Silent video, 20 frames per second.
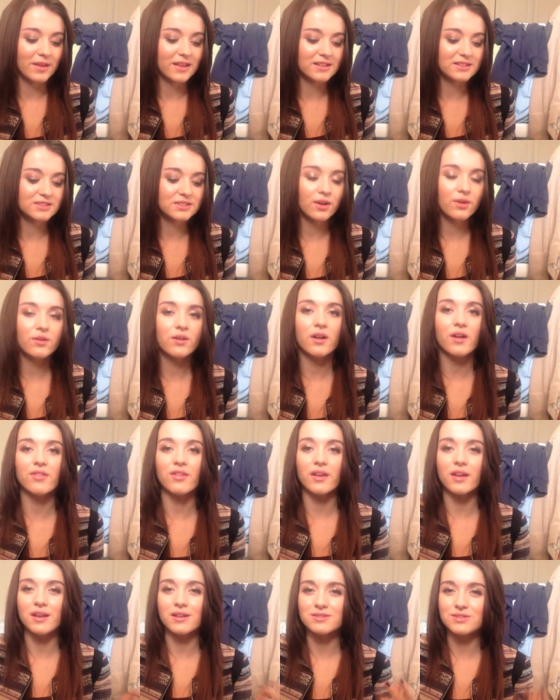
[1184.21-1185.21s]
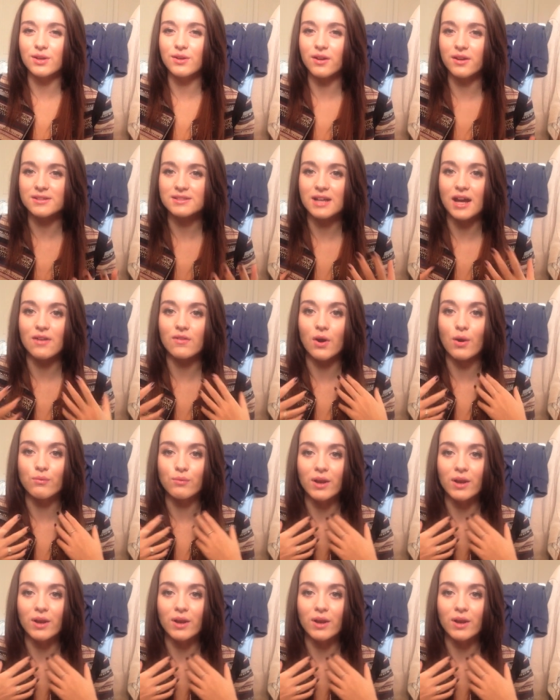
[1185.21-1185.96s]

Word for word: it's so I think it's so nice to have a